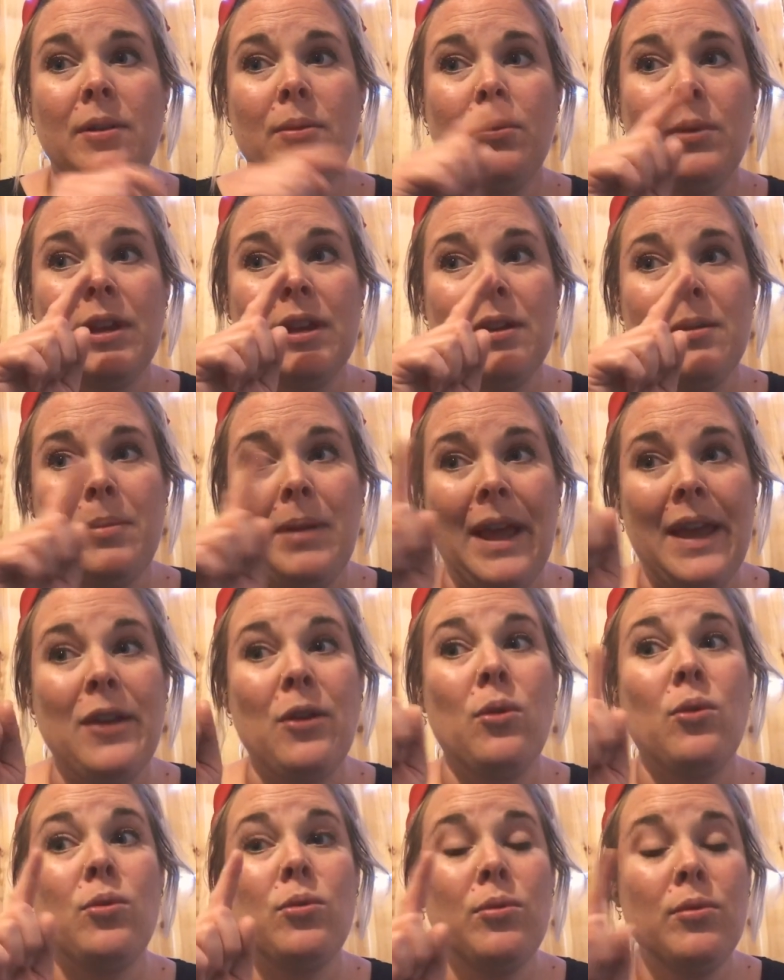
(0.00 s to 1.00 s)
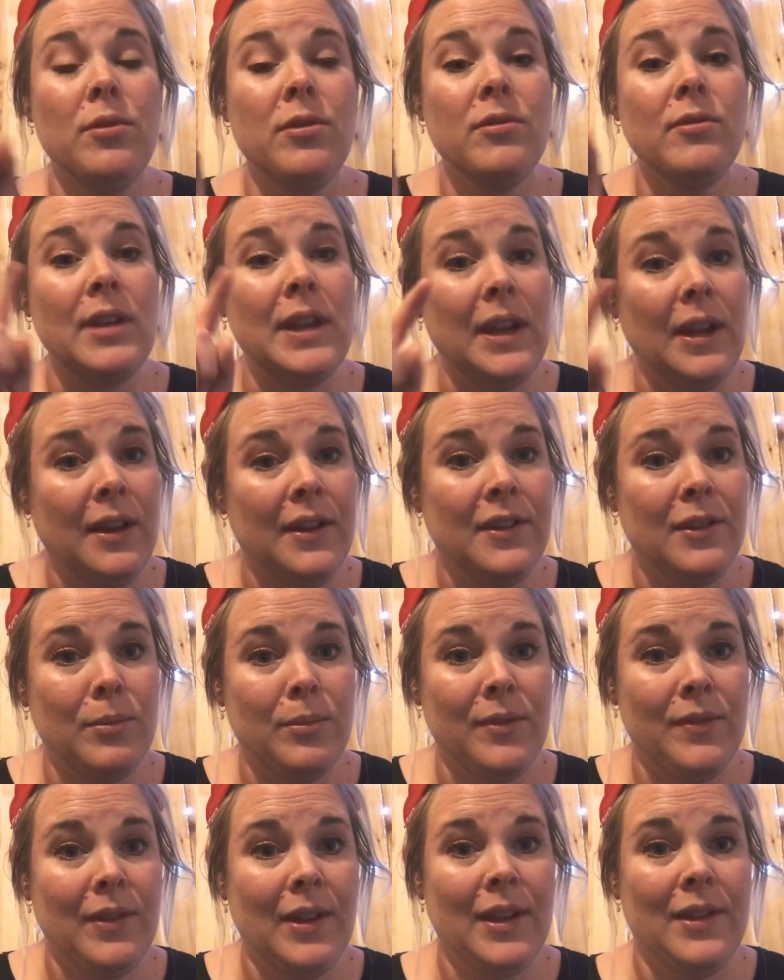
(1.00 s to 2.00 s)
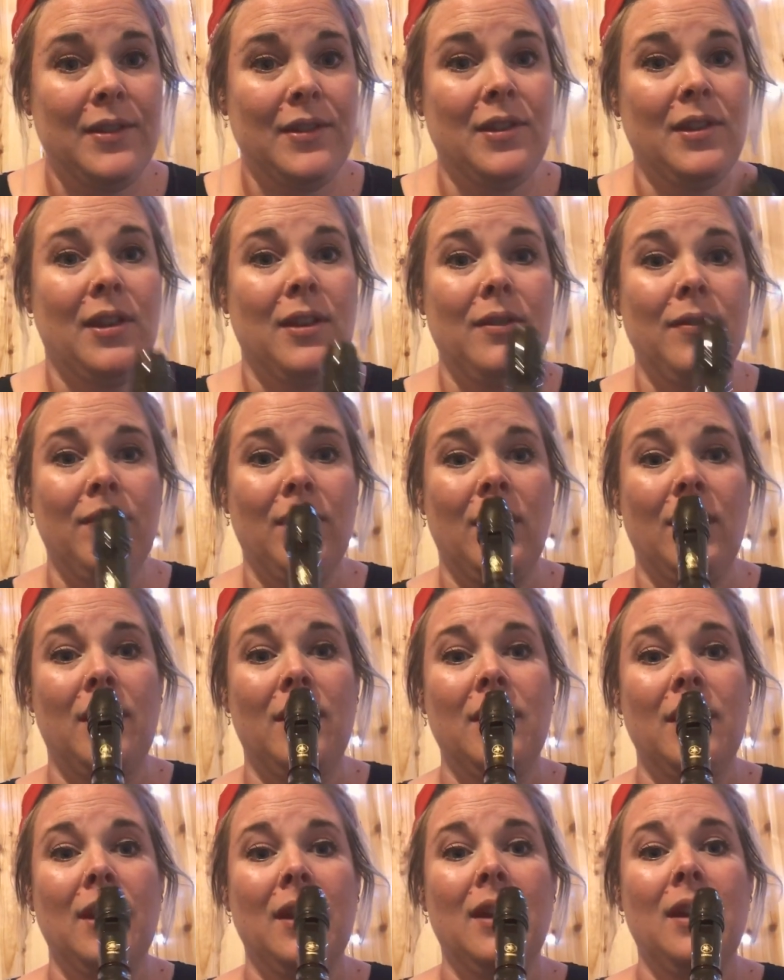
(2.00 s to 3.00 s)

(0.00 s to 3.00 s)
we're going to play all three lines that we've learned so far.